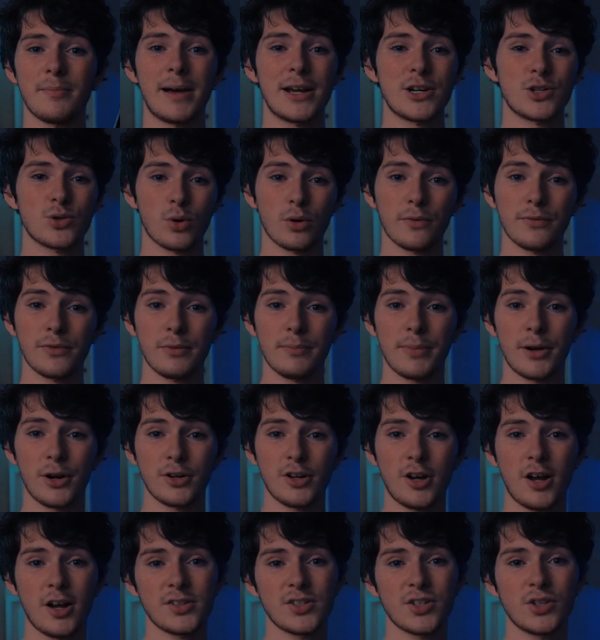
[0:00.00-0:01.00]
My short film
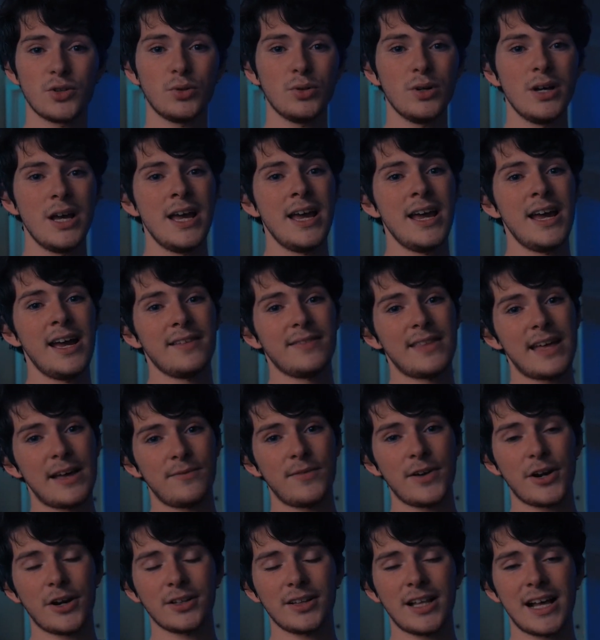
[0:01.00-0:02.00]
Paradoxical, that
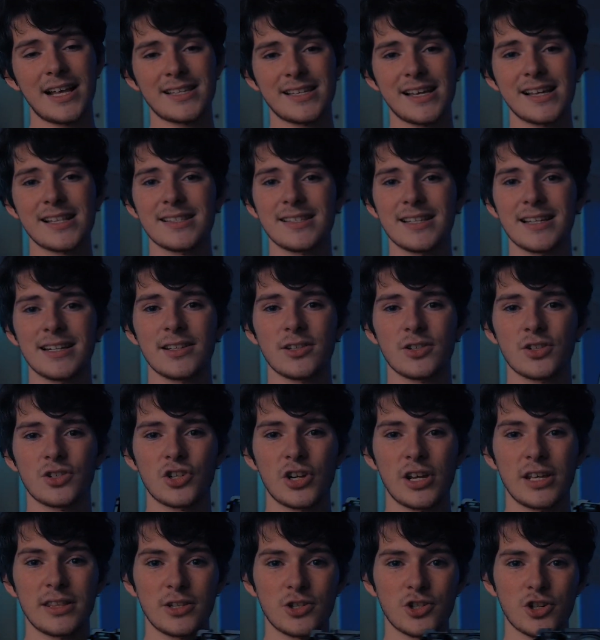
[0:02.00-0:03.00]
very last end scene
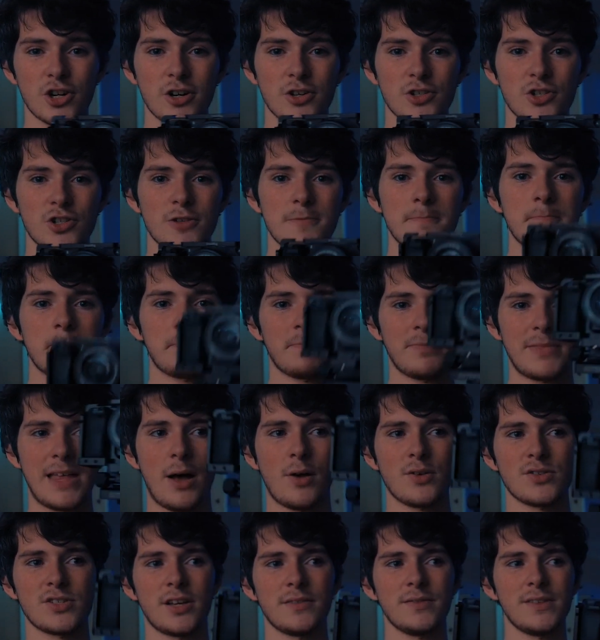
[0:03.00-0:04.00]
in the church,
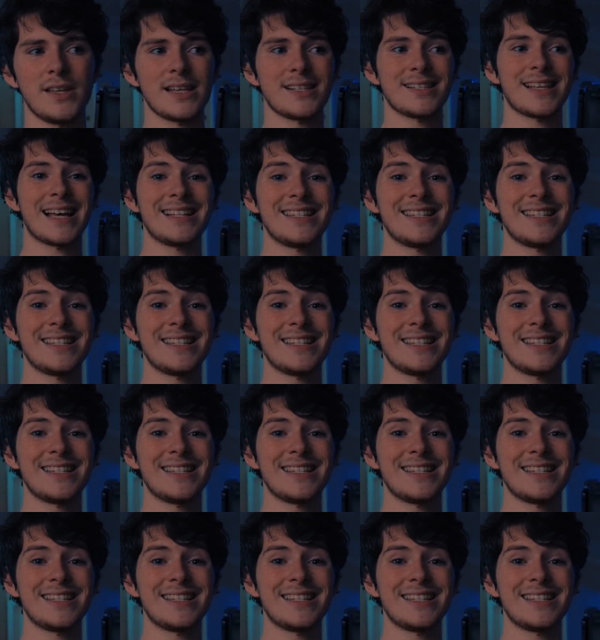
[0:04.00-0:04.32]
that was on this.